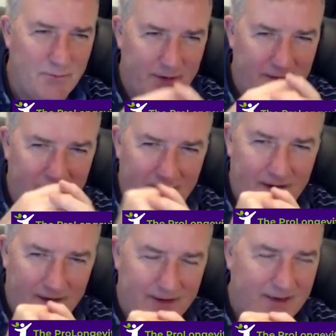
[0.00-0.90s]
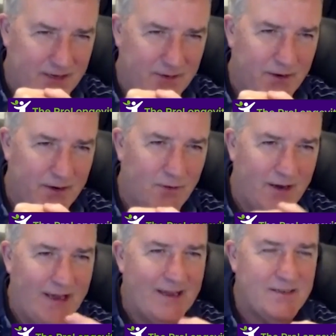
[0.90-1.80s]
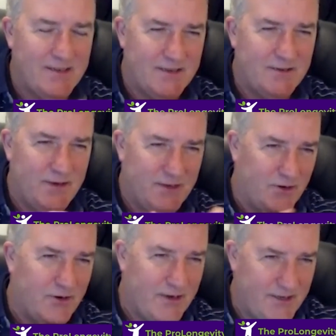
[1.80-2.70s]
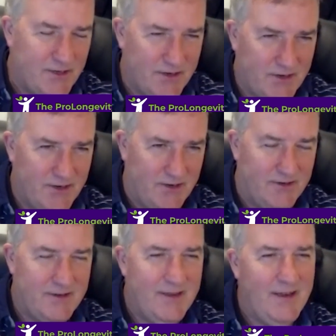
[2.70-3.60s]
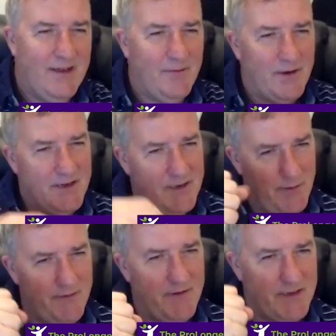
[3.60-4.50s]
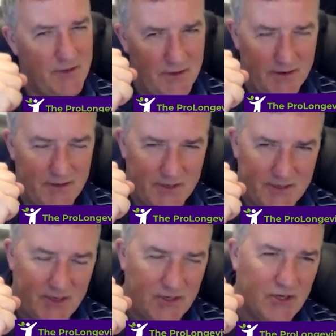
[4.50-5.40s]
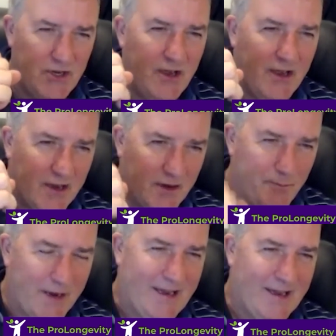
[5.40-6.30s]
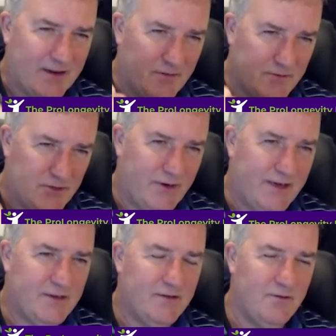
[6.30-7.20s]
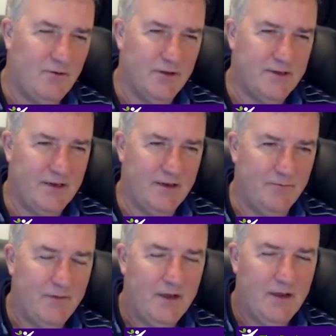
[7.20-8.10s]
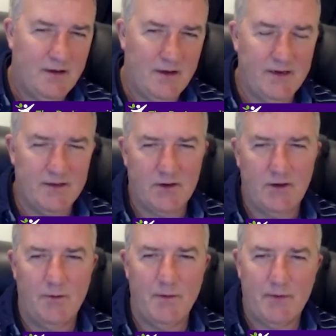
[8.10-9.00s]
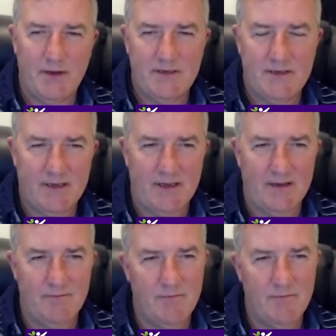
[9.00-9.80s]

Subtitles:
But in the heart, actually, when it relaxes, is when the circulation occurs, because the blood vessels are under such mechanical stress all the time. And the other common place to get